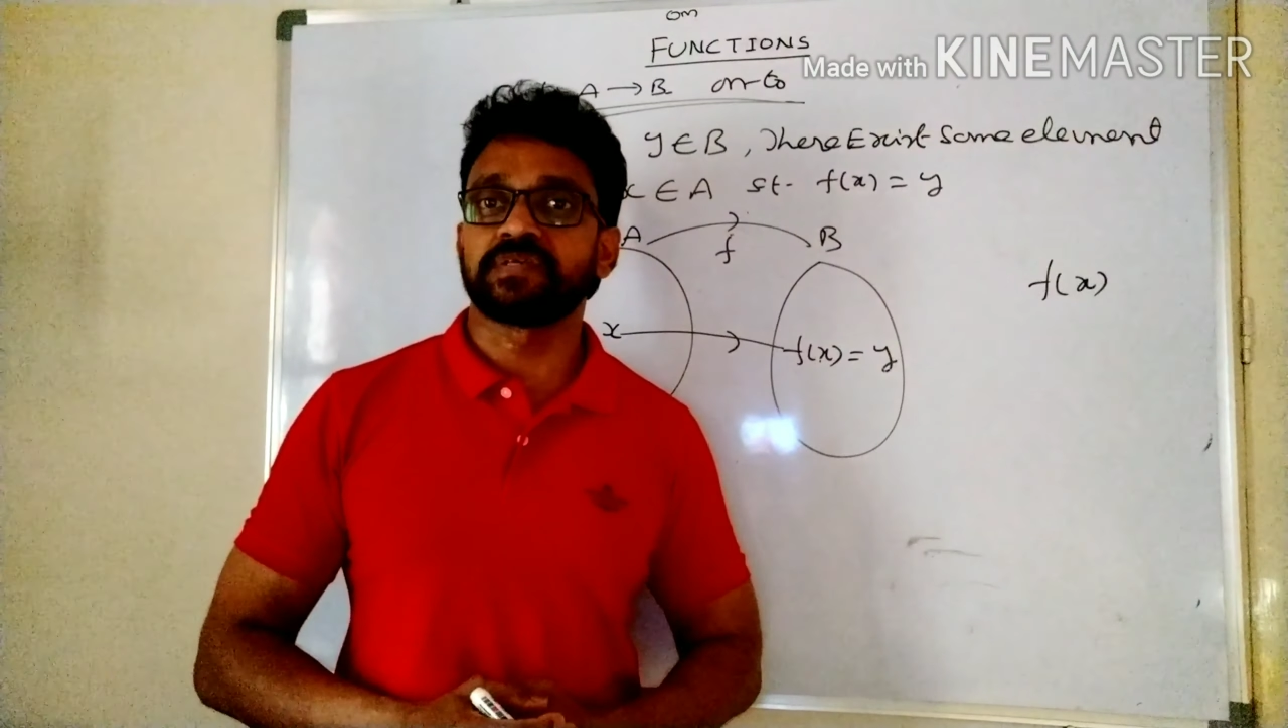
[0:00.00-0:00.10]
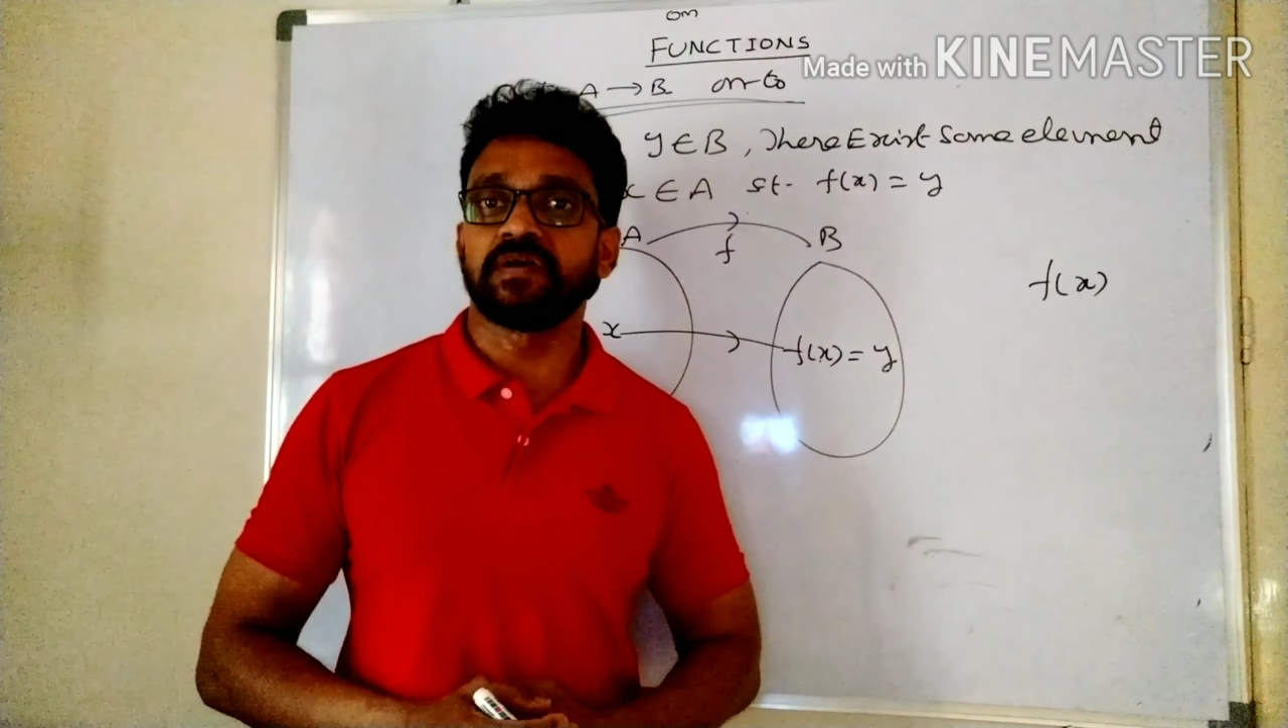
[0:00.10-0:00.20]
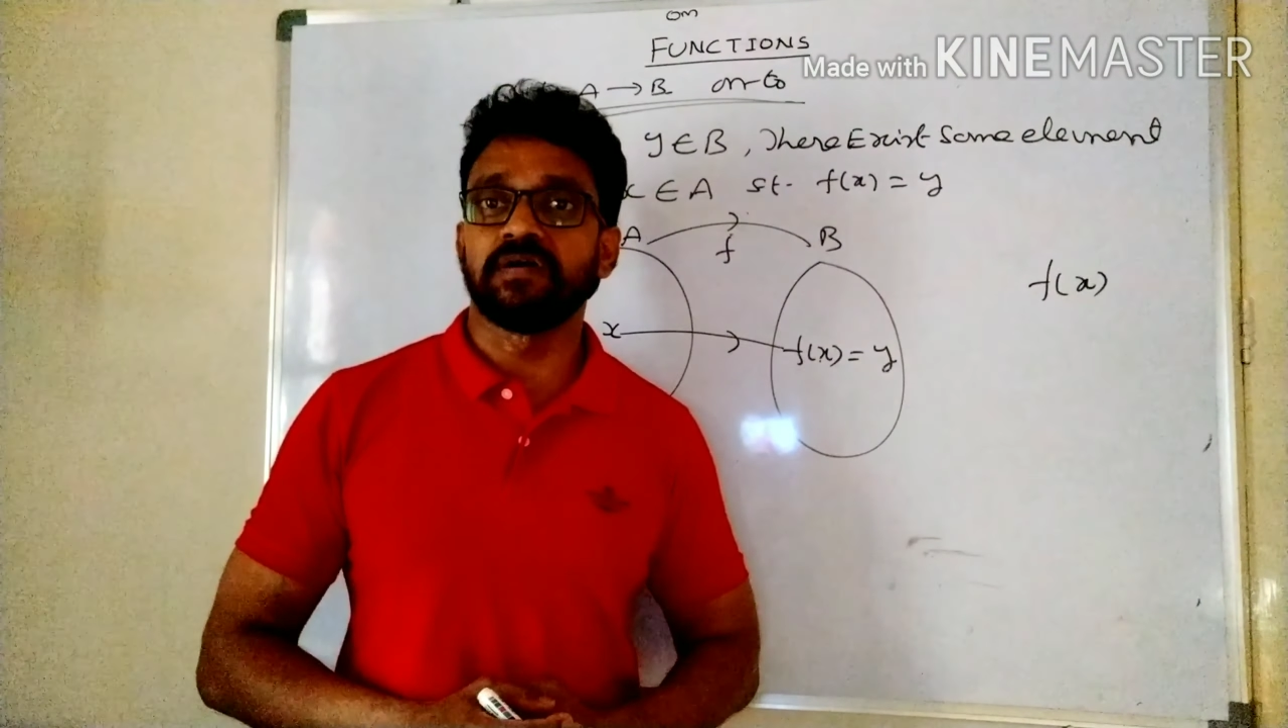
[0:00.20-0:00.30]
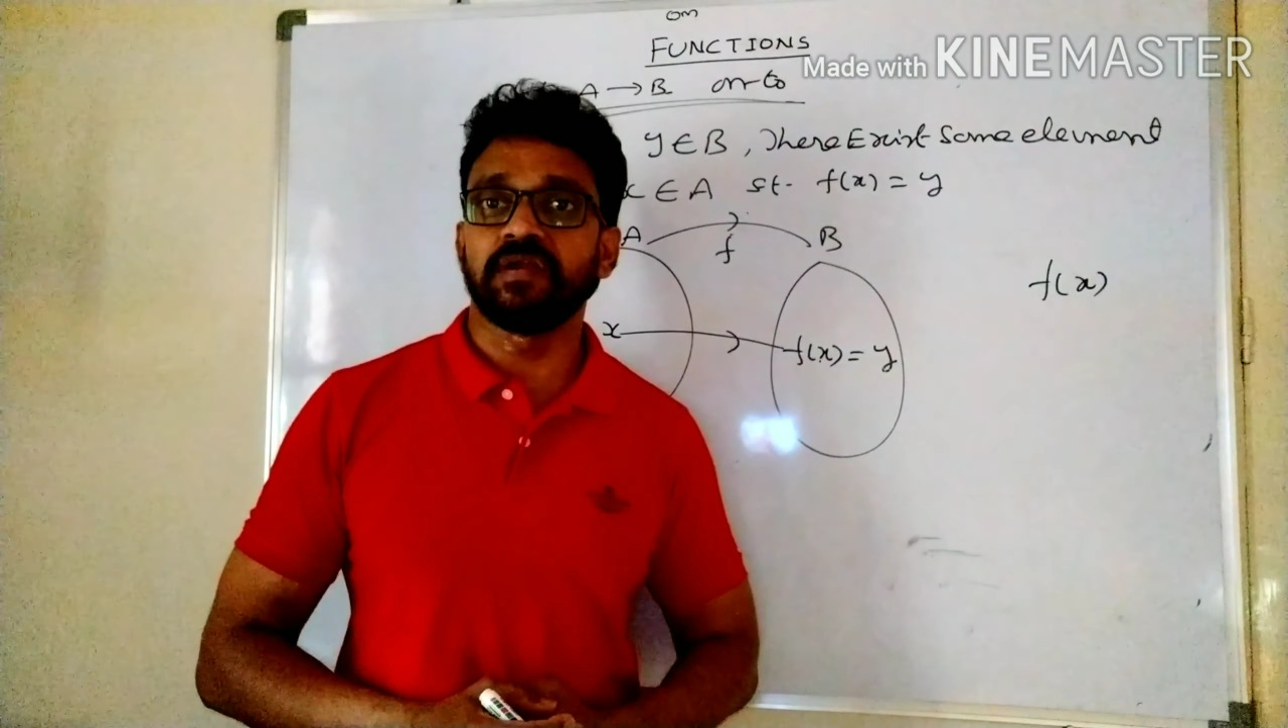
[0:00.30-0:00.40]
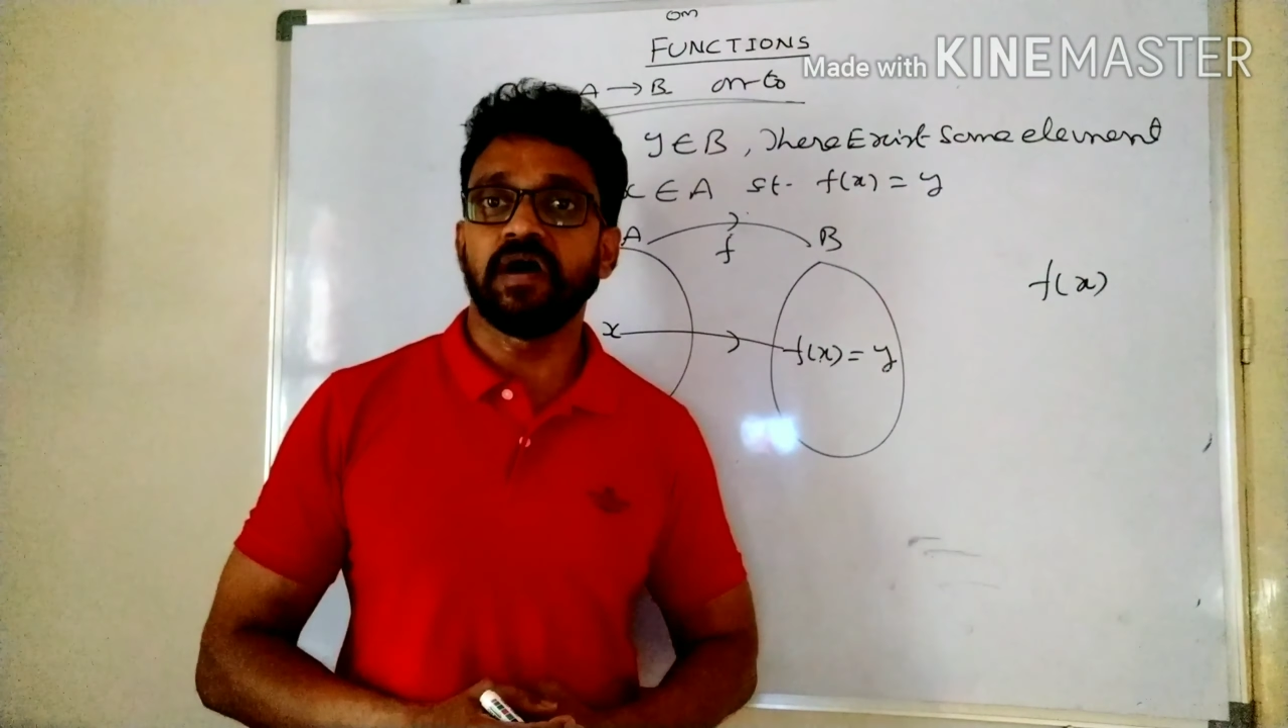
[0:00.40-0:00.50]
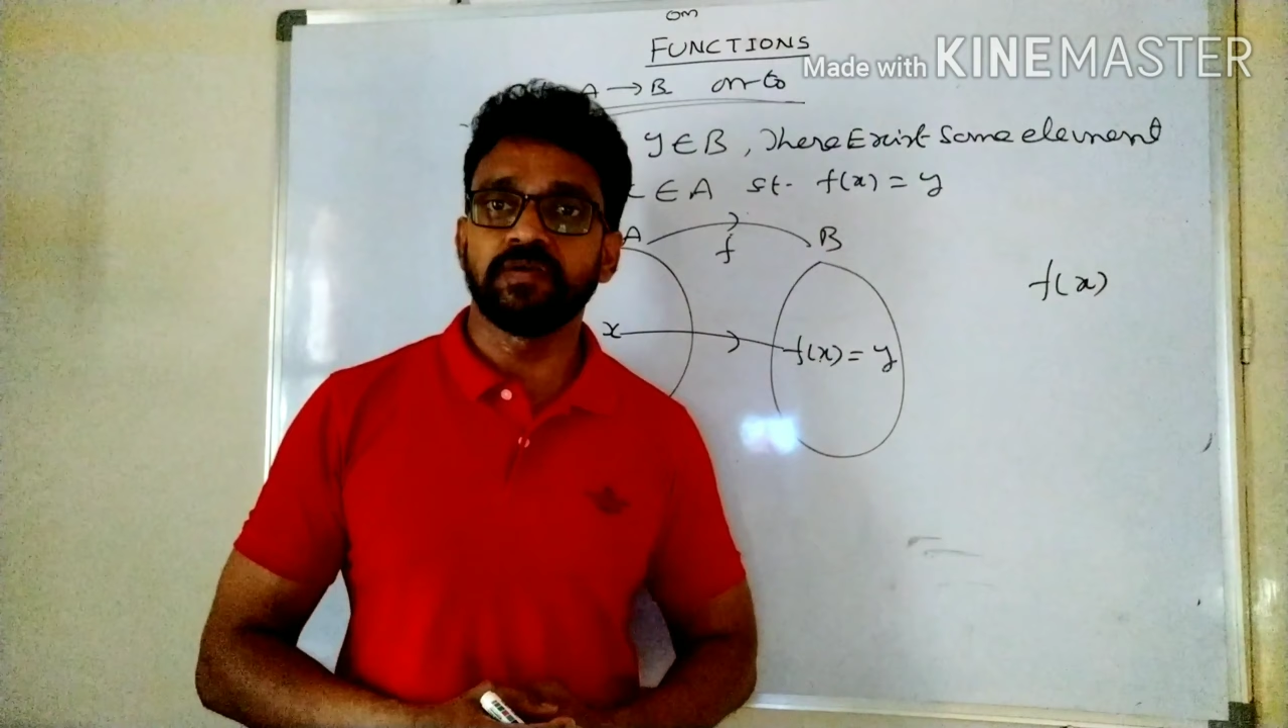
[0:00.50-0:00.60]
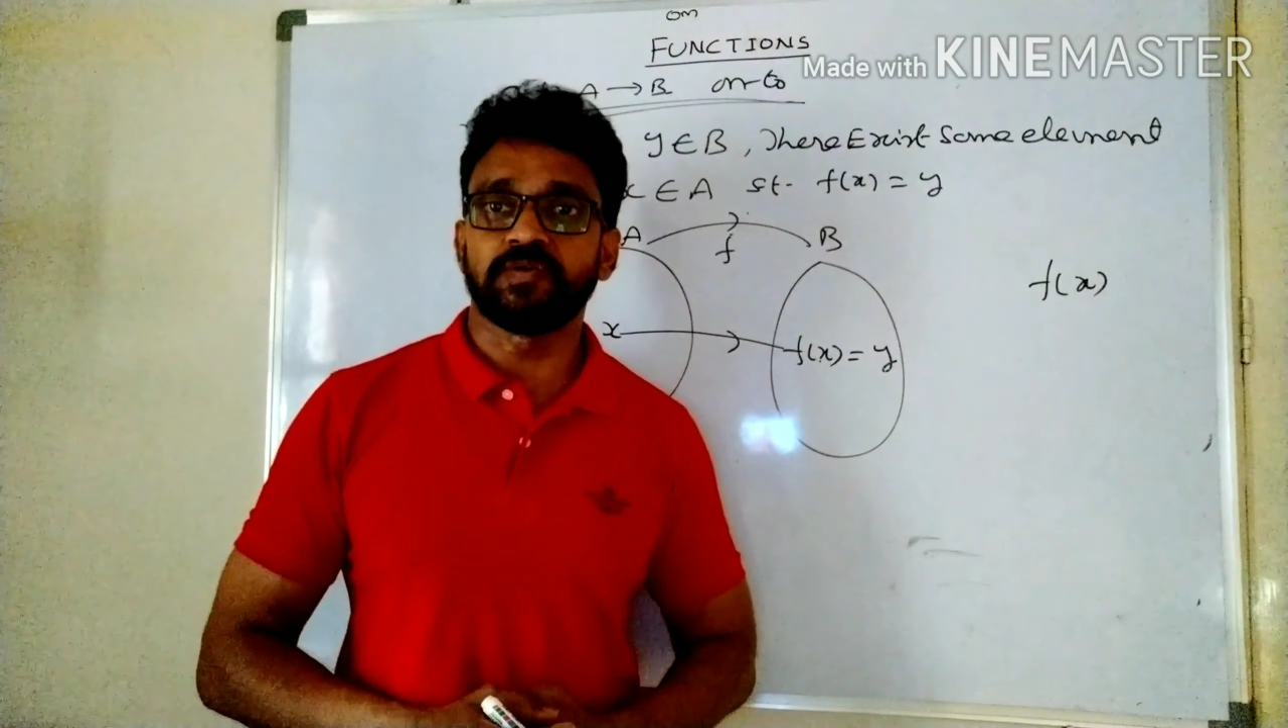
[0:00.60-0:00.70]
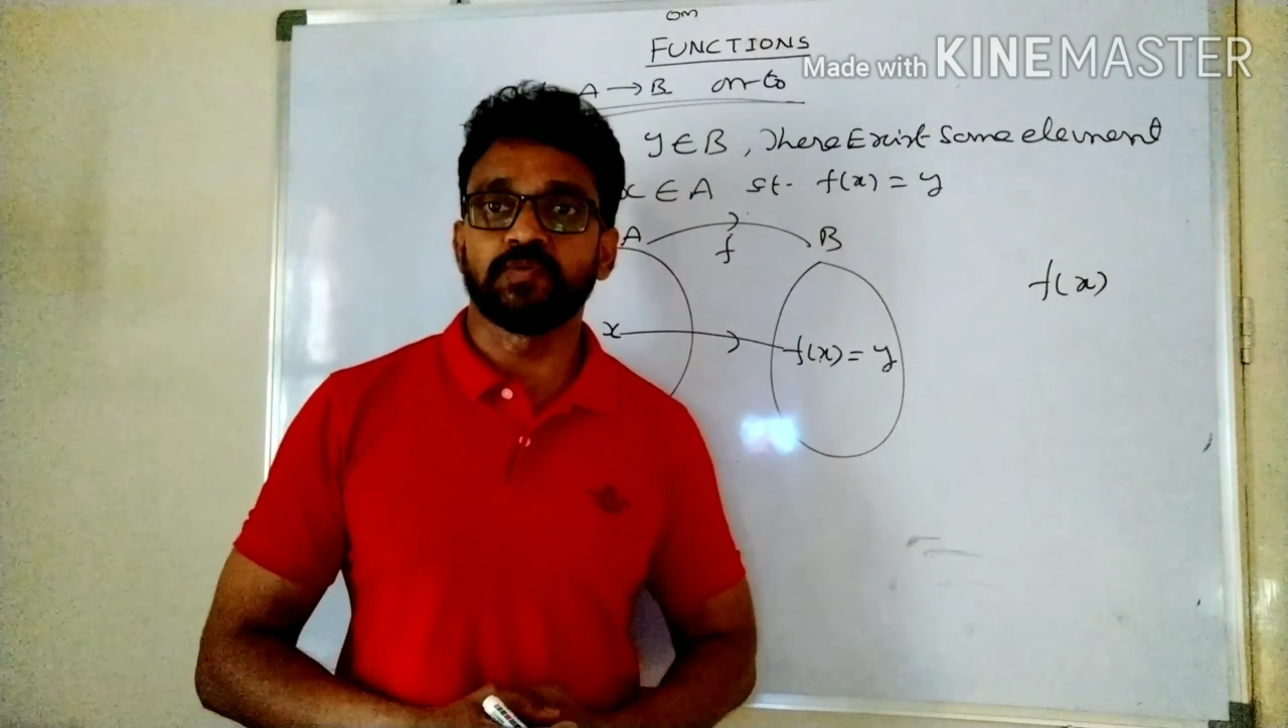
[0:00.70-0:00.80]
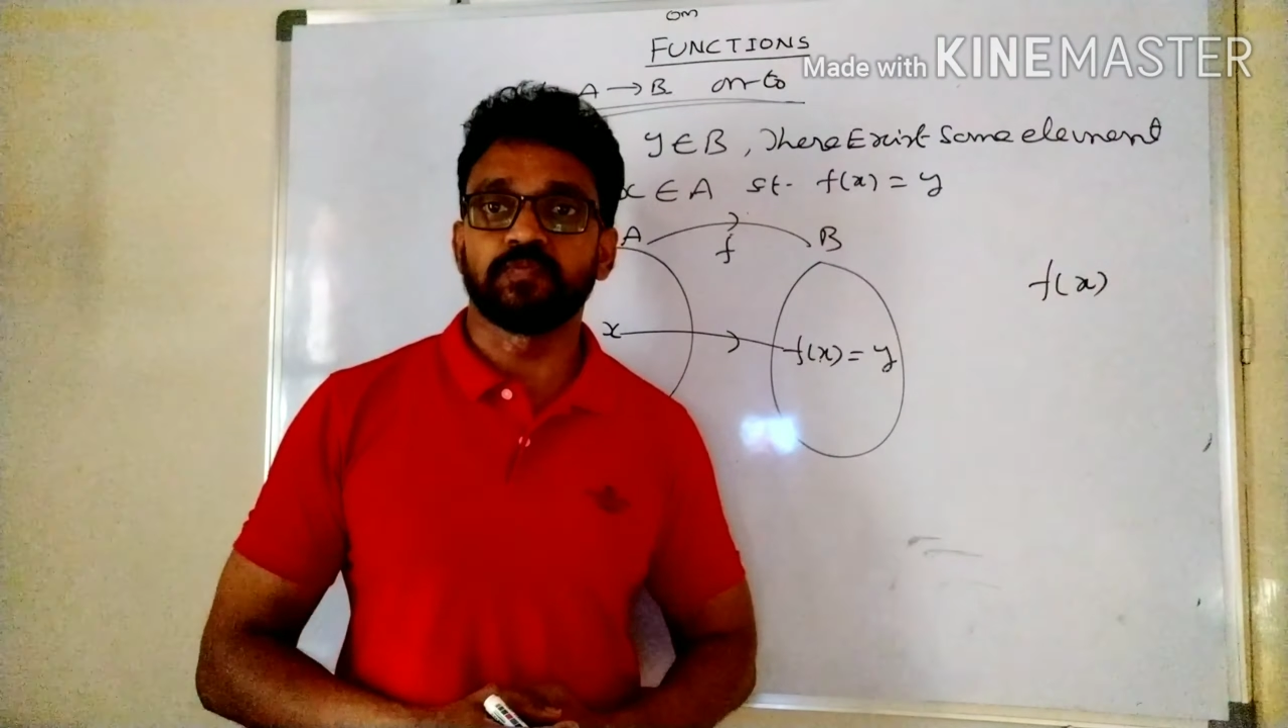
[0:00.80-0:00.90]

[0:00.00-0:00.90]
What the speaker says: called onto.